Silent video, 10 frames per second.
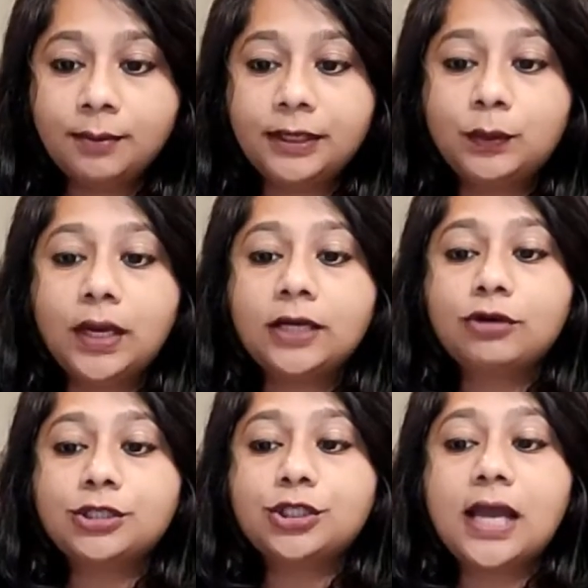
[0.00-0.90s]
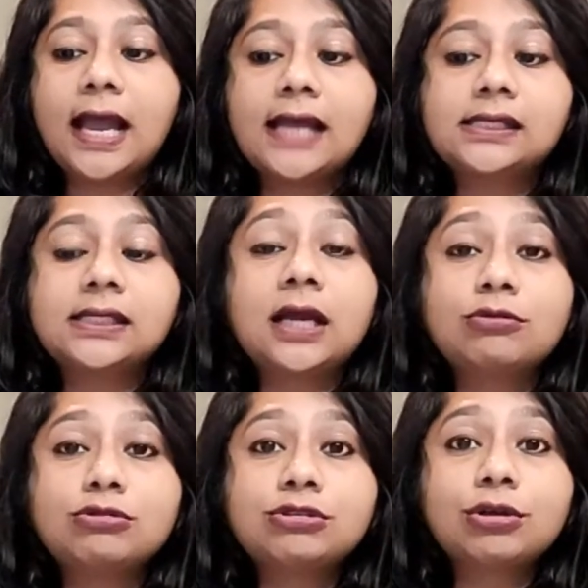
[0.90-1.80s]
Meanwhile, Russia has
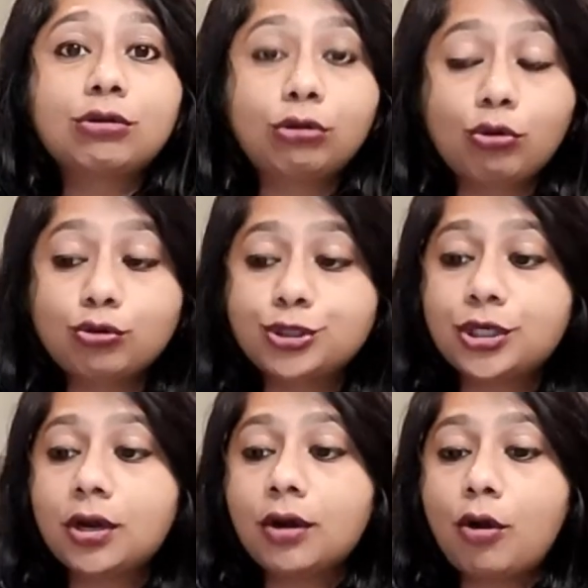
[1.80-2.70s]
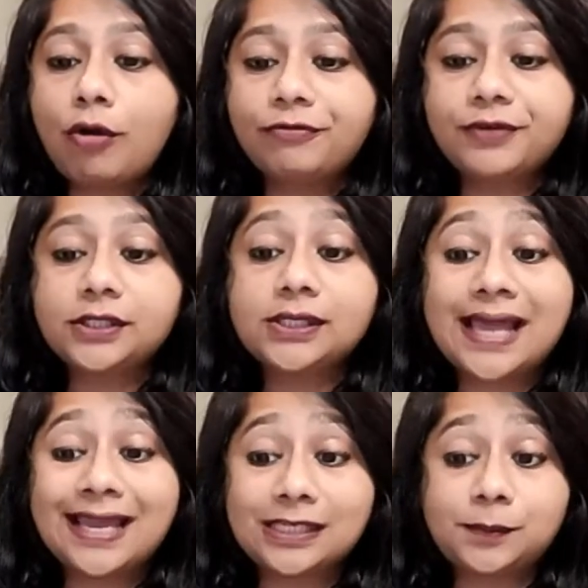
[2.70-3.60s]
announced the closure of its
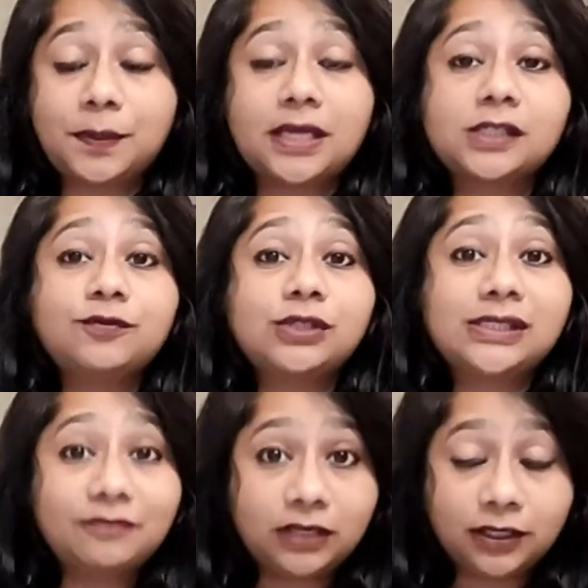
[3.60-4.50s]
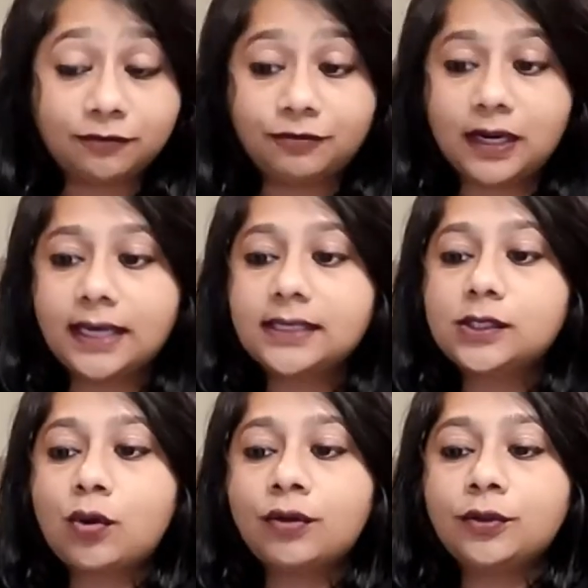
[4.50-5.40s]
airspace for civilian flights
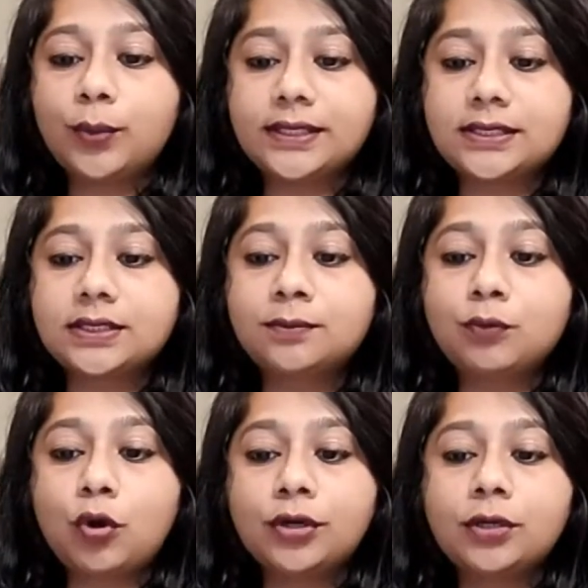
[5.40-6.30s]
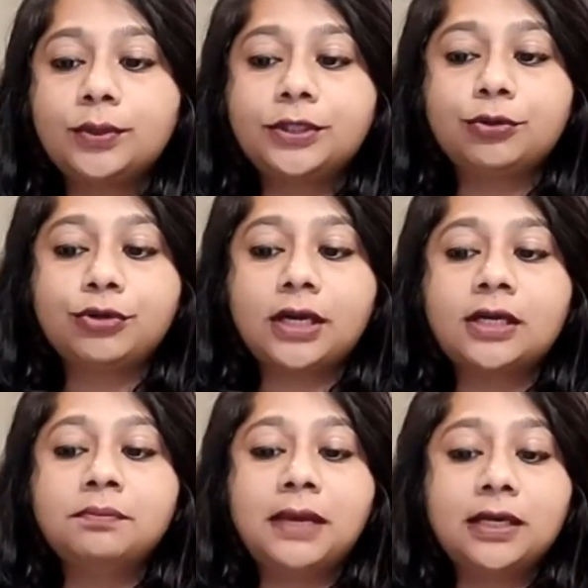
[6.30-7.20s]
on the western border with Ukraine
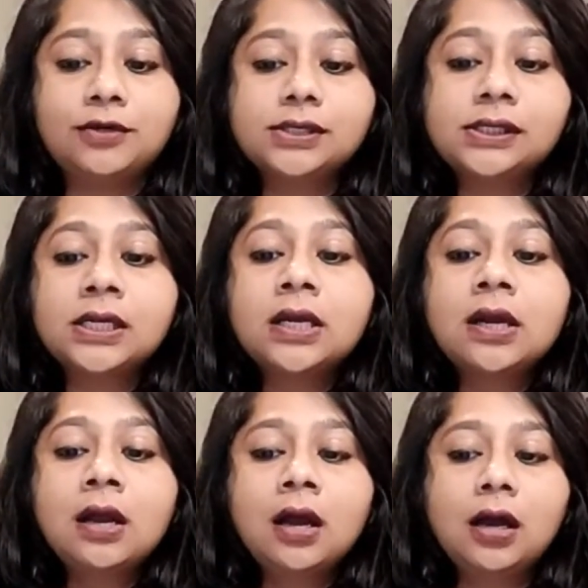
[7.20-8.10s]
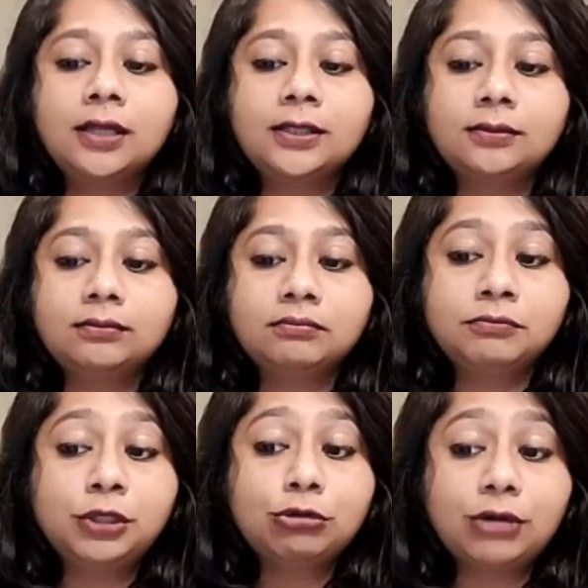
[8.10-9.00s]
and Belarus.
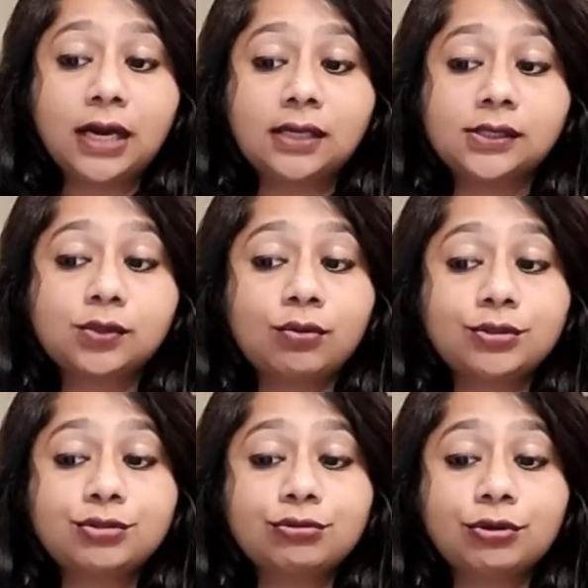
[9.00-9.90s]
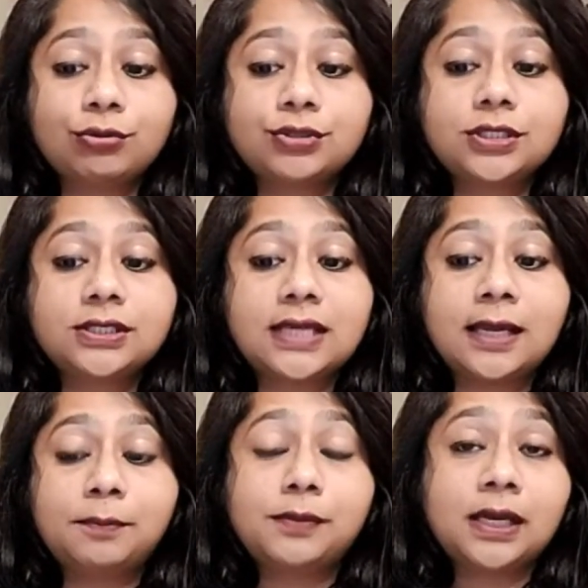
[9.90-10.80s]
Ukraine has also closed its
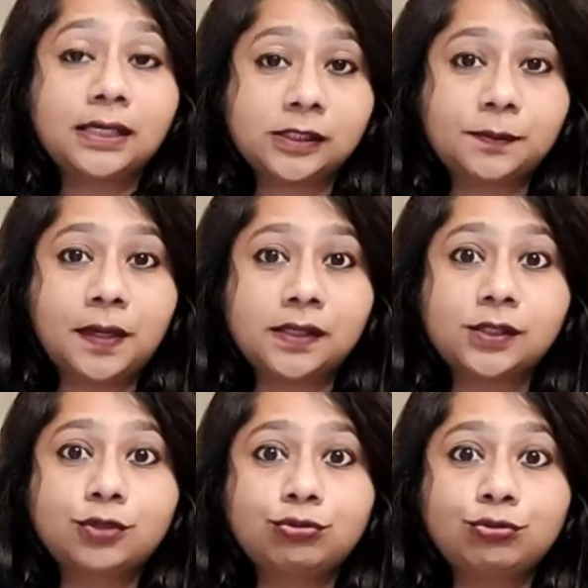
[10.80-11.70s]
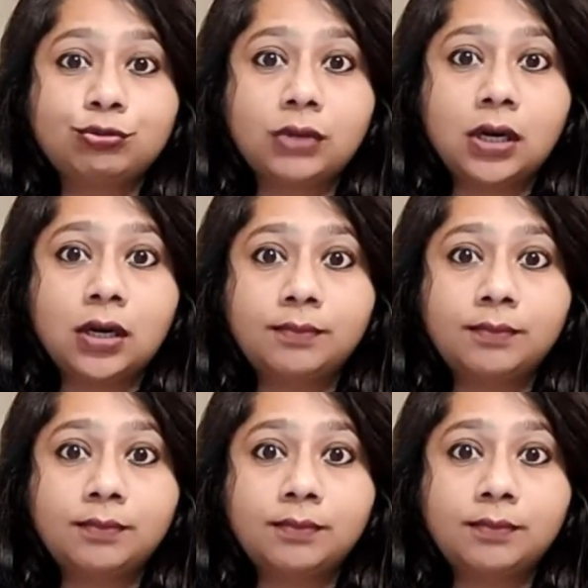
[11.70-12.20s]
airspace to